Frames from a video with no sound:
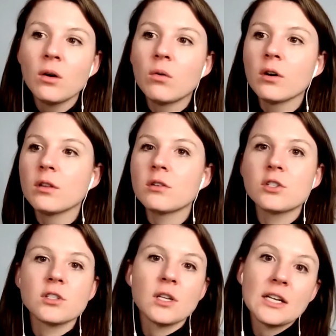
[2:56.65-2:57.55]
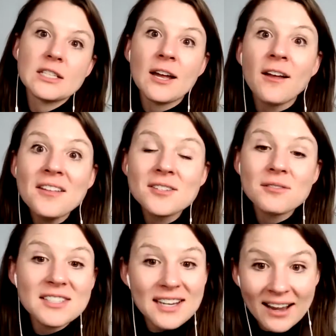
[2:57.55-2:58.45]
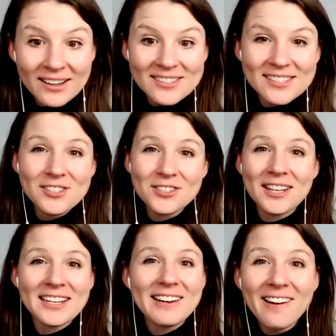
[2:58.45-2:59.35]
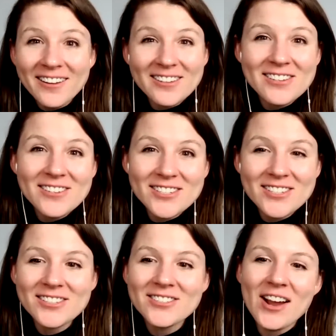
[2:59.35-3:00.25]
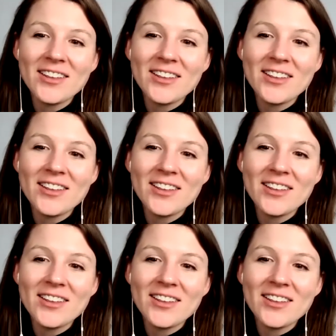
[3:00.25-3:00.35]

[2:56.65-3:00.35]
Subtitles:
or there's just like tons of sounds that you're like not used to, right?